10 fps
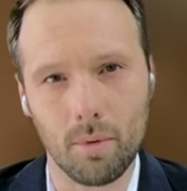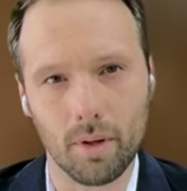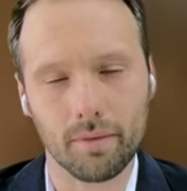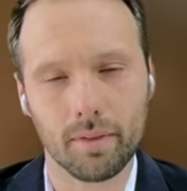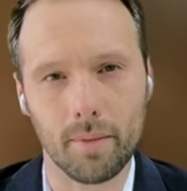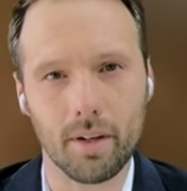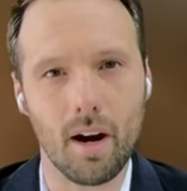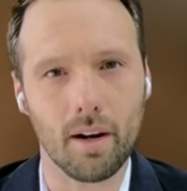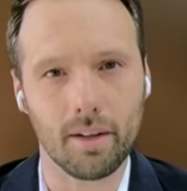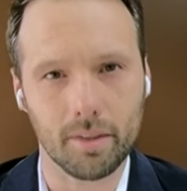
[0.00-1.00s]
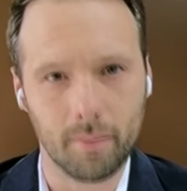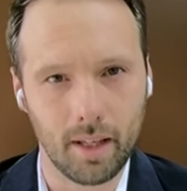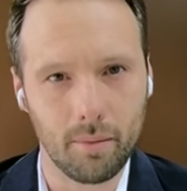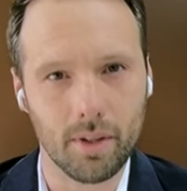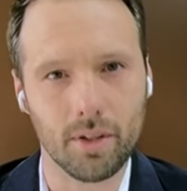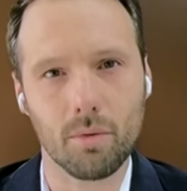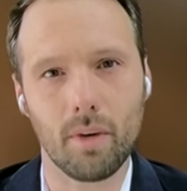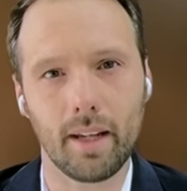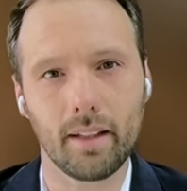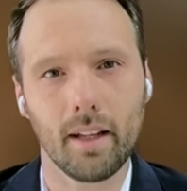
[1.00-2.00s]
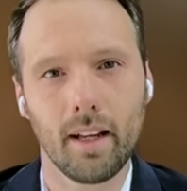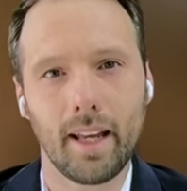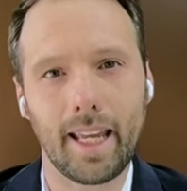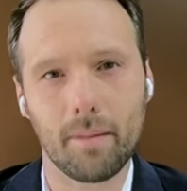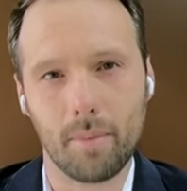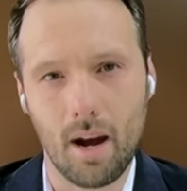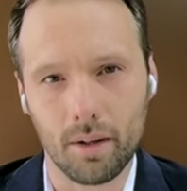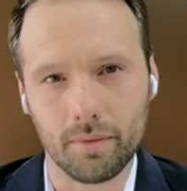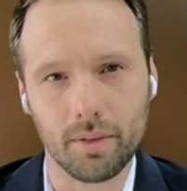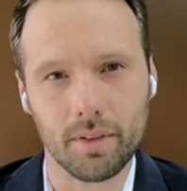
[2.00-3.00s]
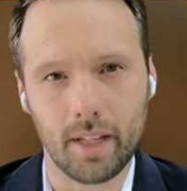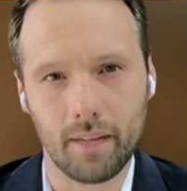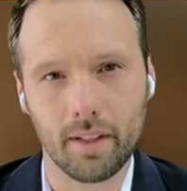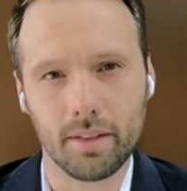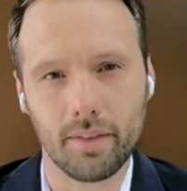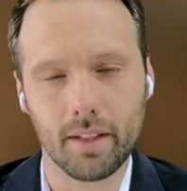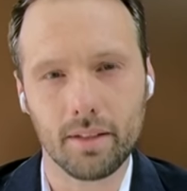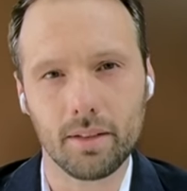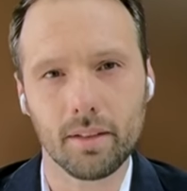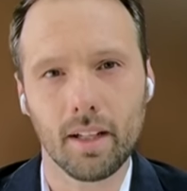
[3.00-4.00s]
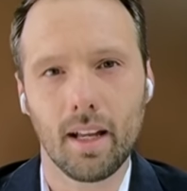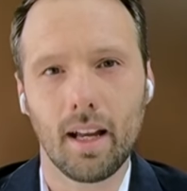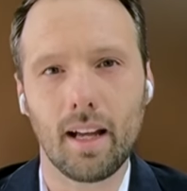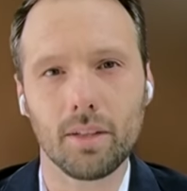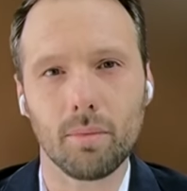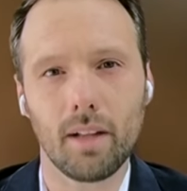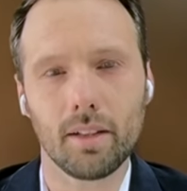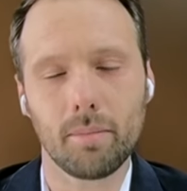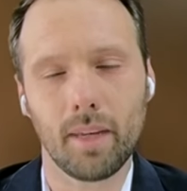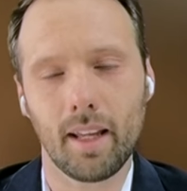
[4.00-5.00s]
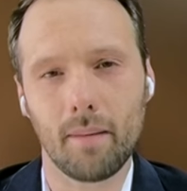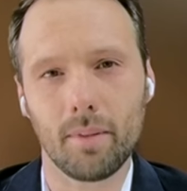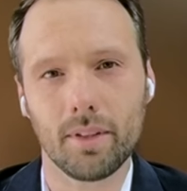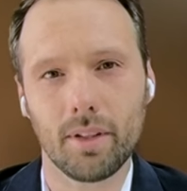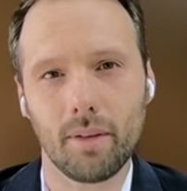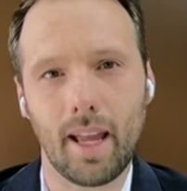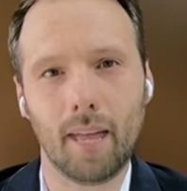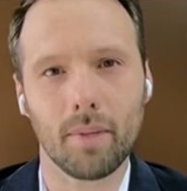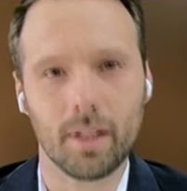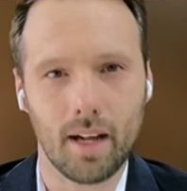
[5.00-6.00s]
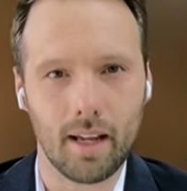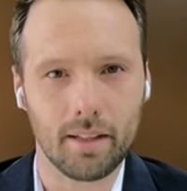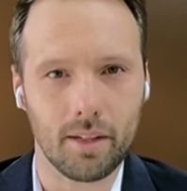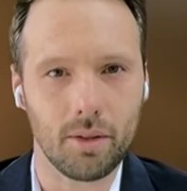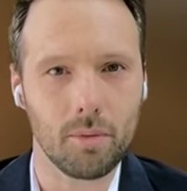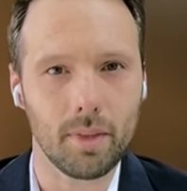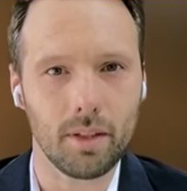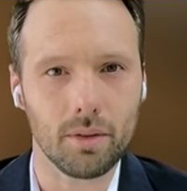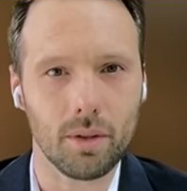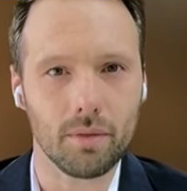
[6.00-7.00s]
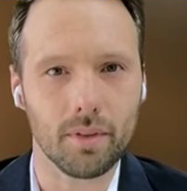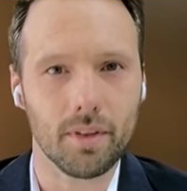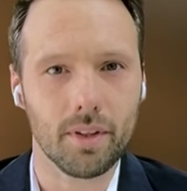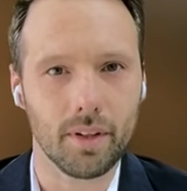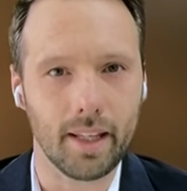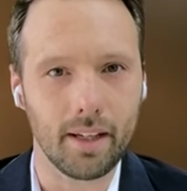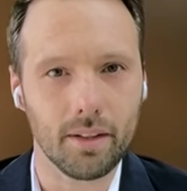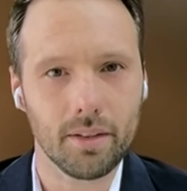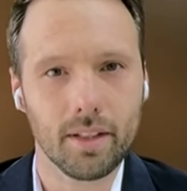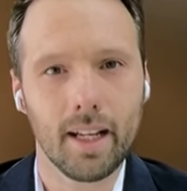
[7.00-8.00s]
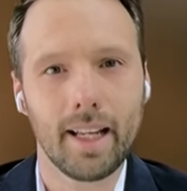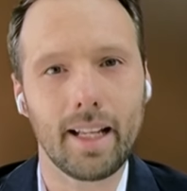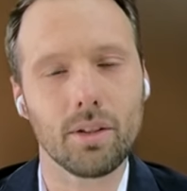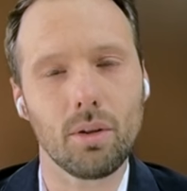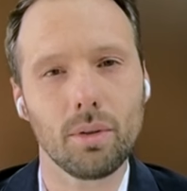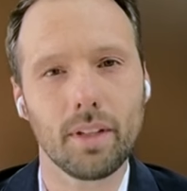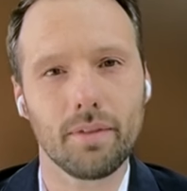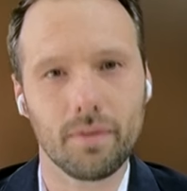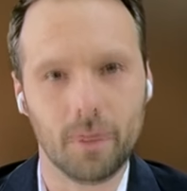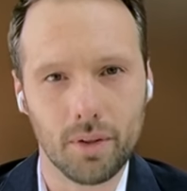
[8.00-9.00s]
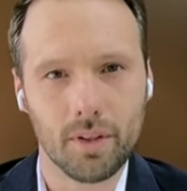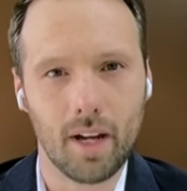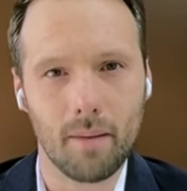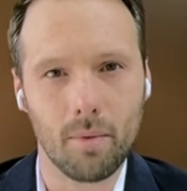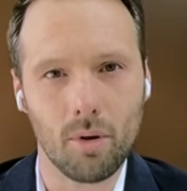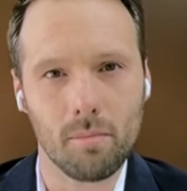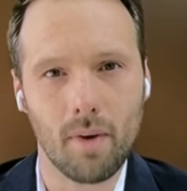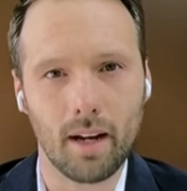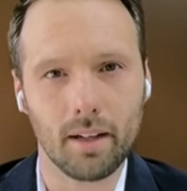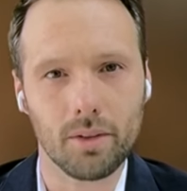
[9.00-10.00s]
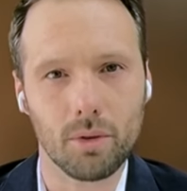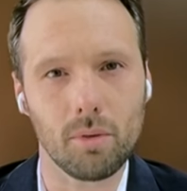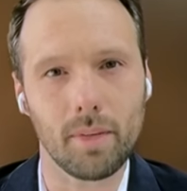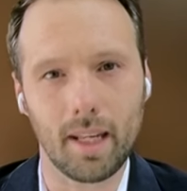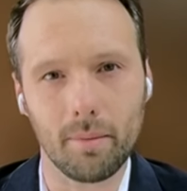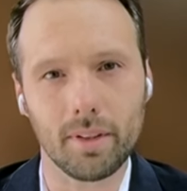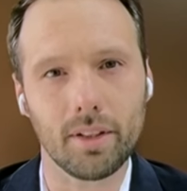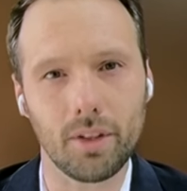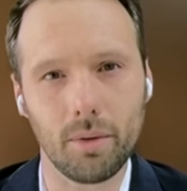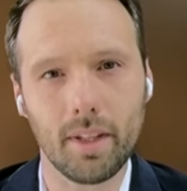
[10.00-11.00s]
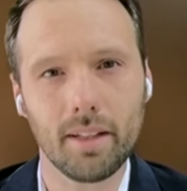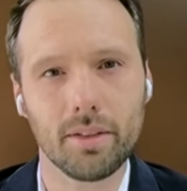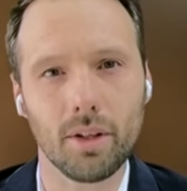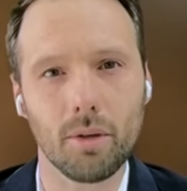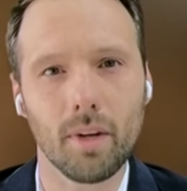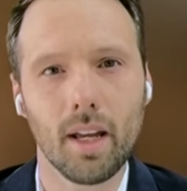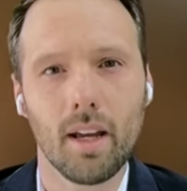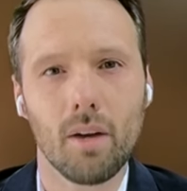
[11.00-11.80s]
more from your RSP, which is quite a powerful savings vehicle, as well as being able to amortize a new build over 30 years. It's only first-time home buyers who will be able to do this. So